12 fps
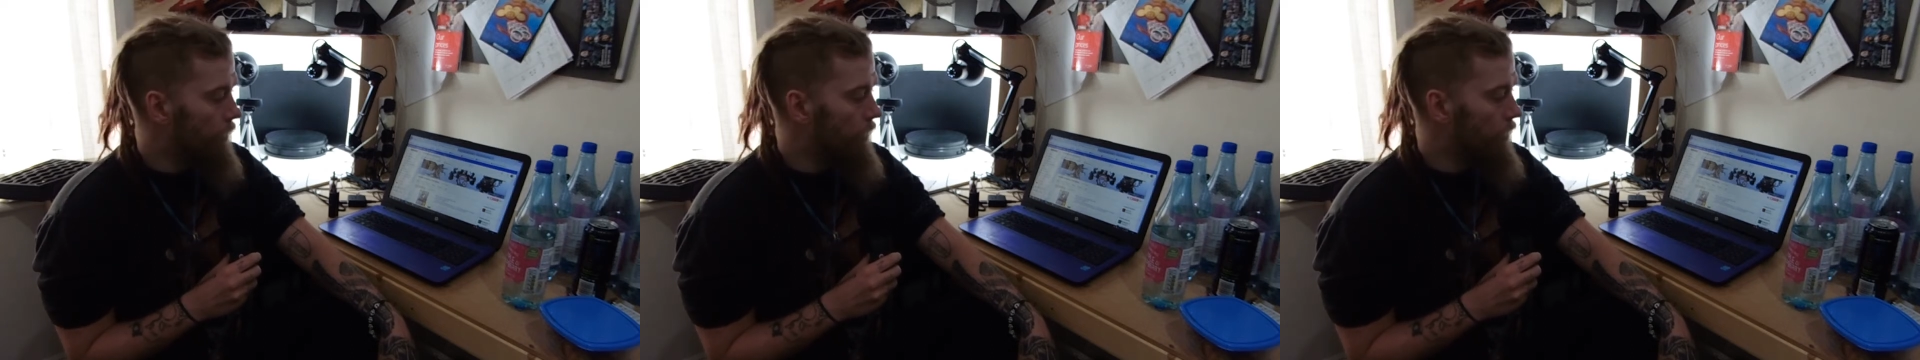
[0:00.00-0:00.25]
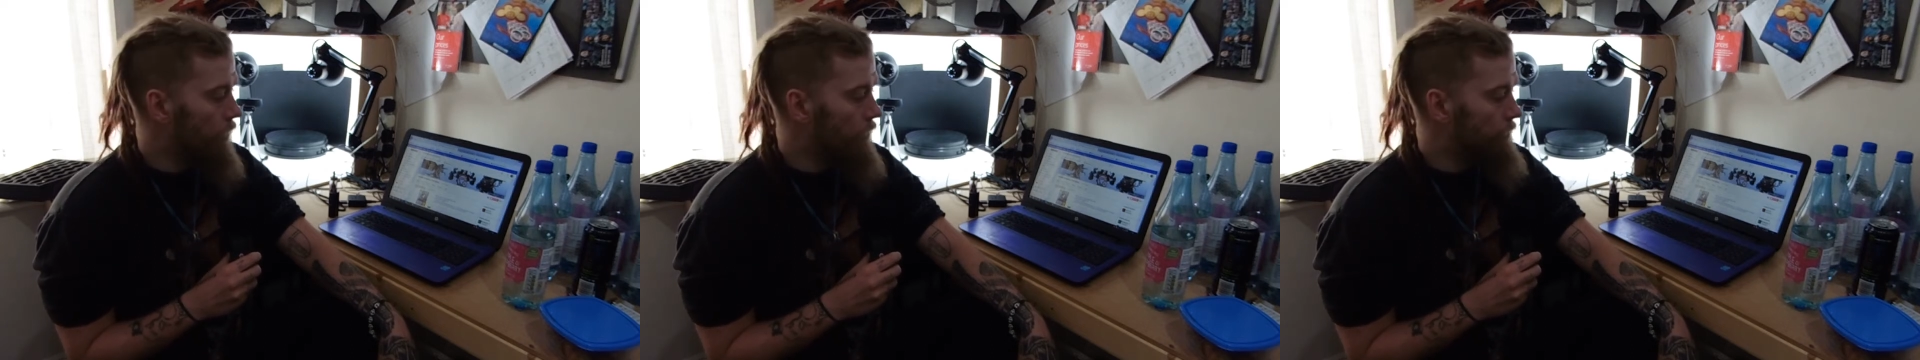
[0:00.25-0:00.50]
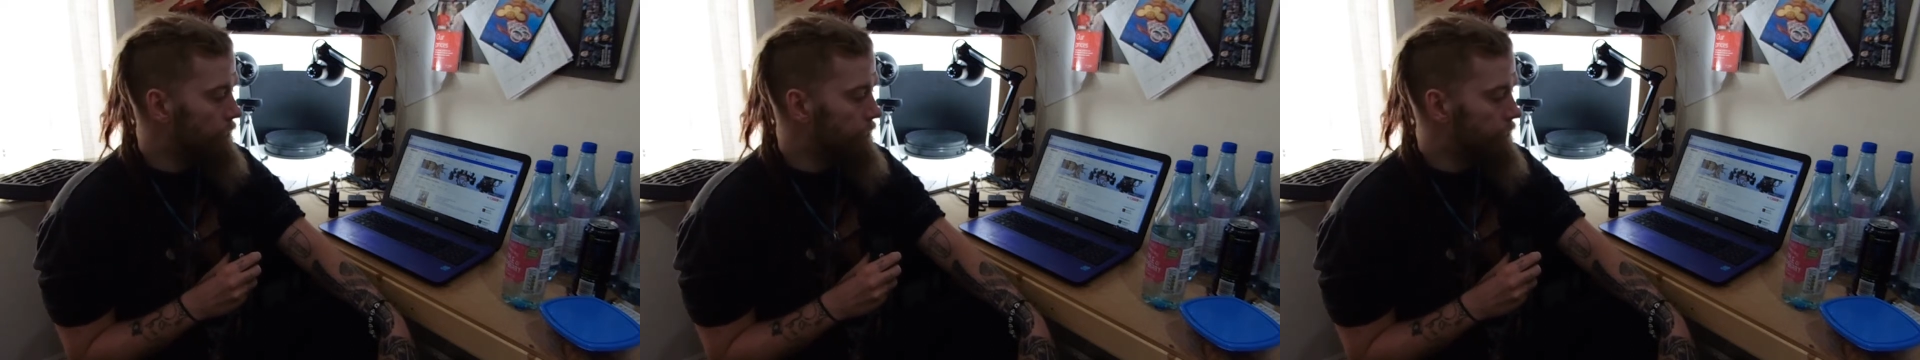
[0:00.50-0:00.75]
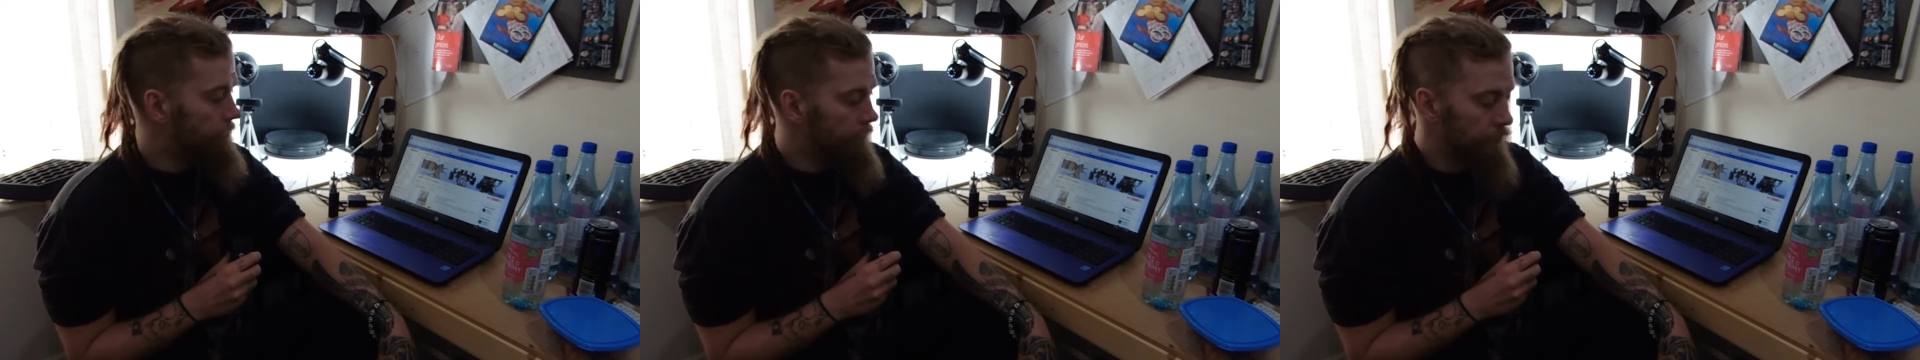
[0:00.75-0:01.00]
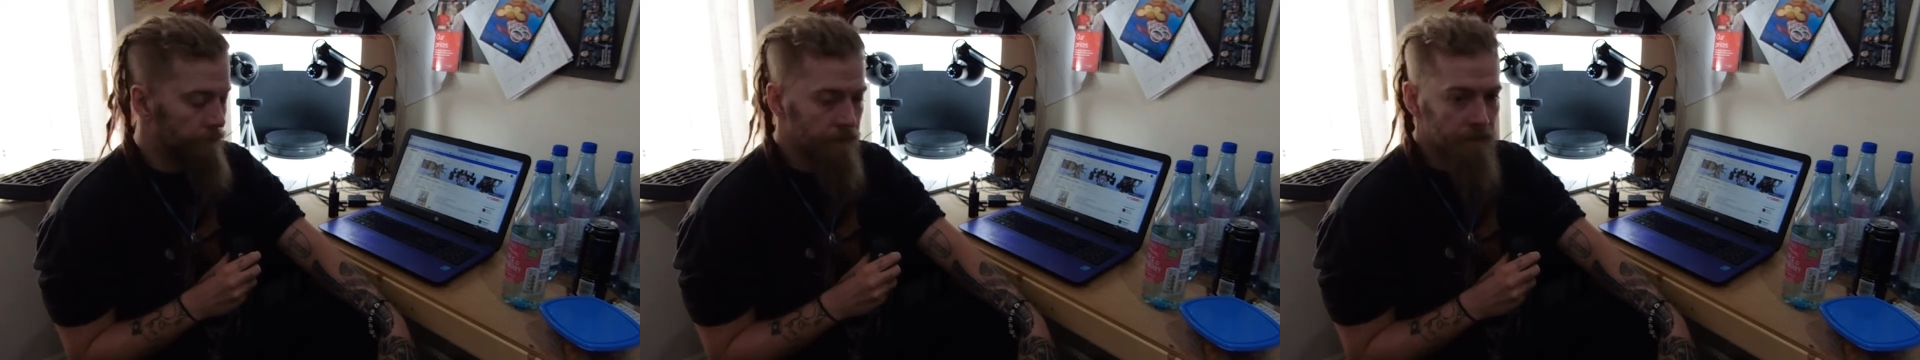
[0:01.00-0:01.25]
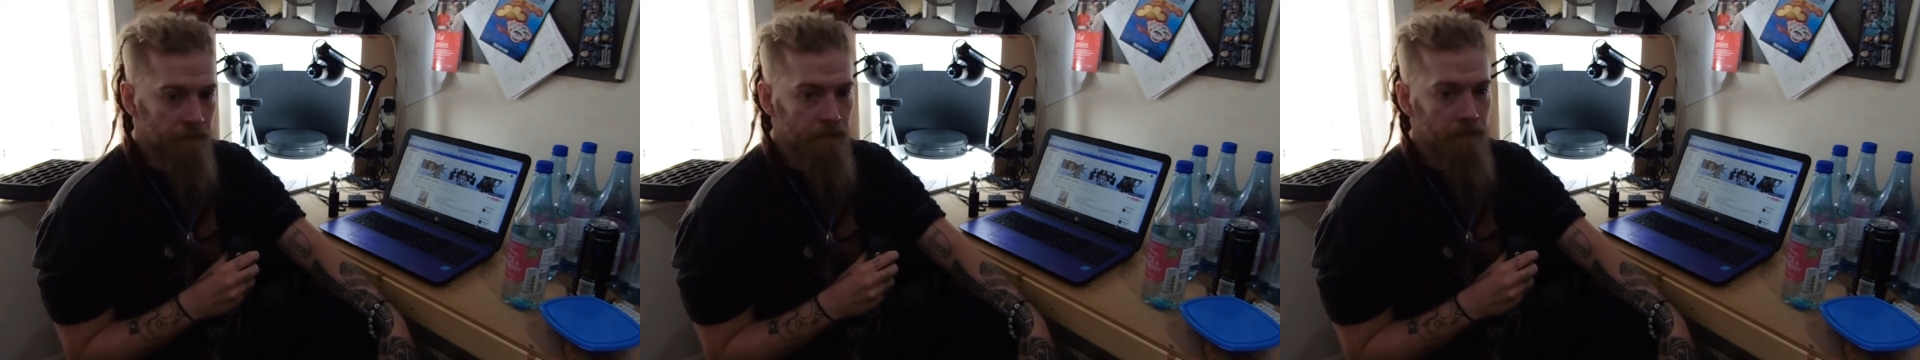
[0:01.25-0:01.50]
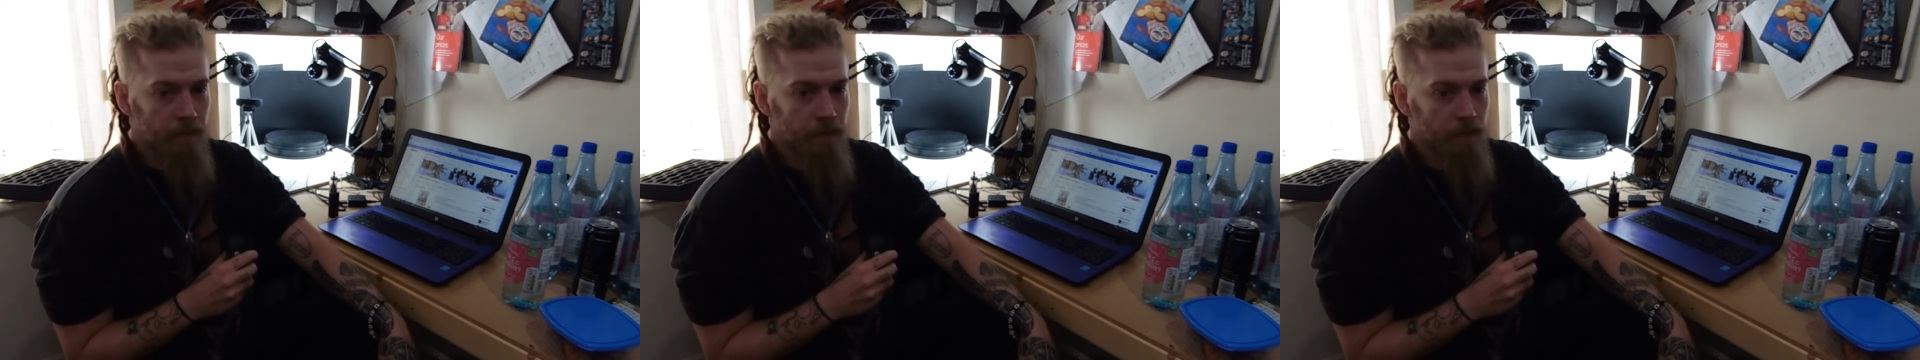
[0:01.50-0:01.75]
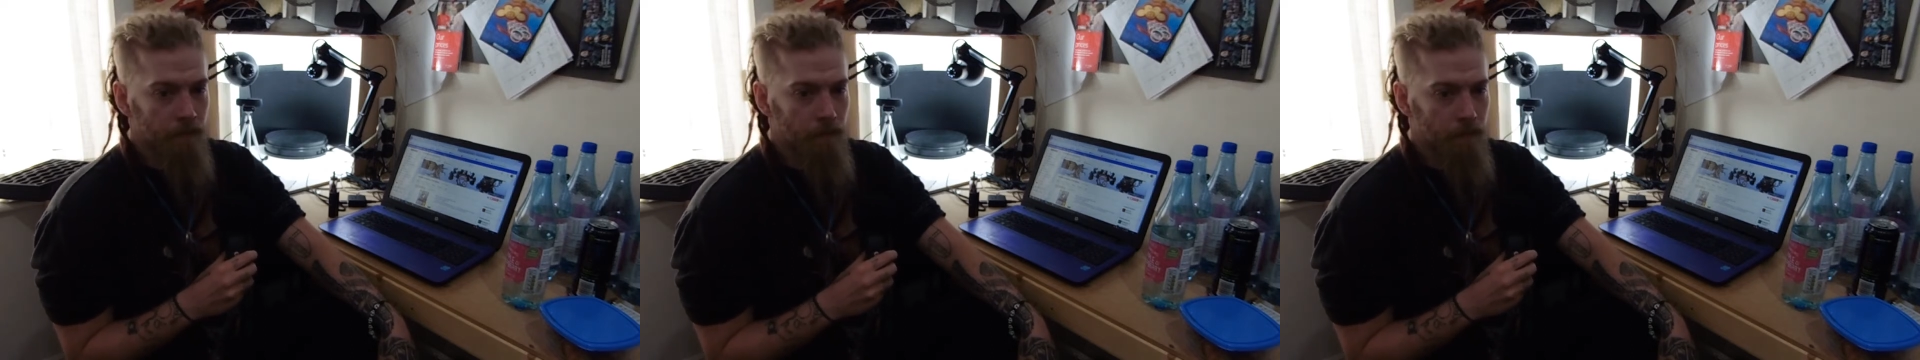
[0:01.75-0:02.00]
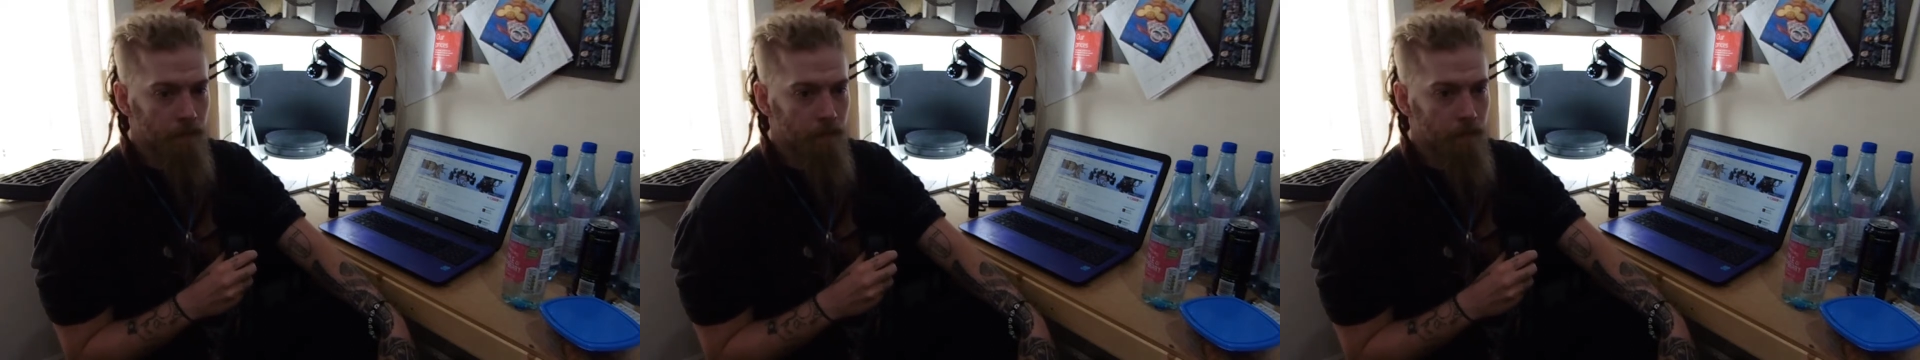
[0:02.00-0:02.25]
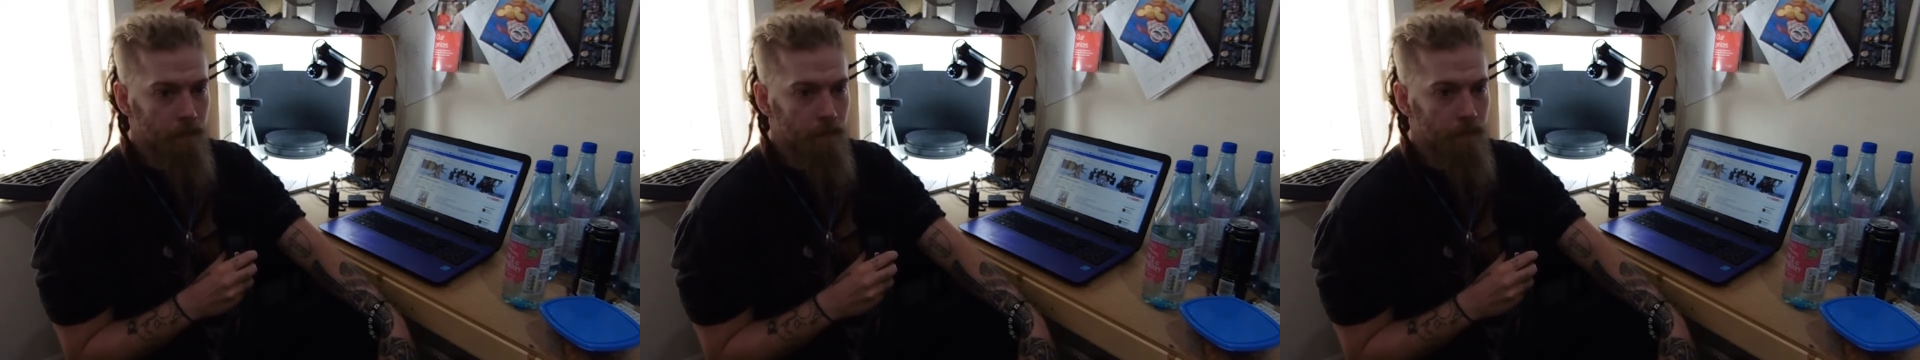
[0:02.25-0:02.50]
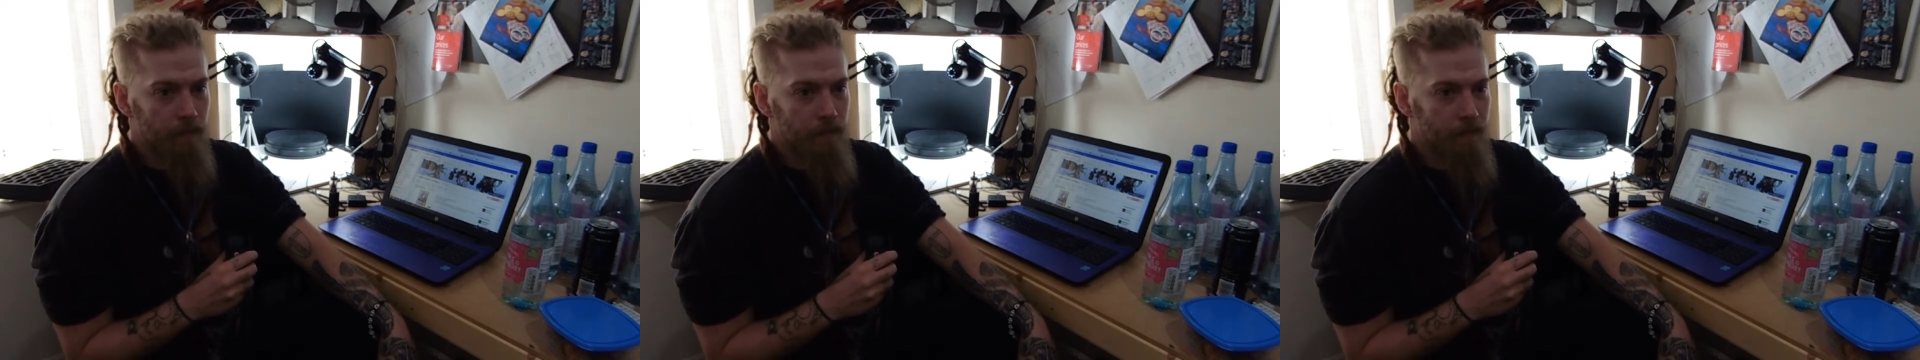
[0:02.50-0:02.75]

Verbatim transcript: um, just slacking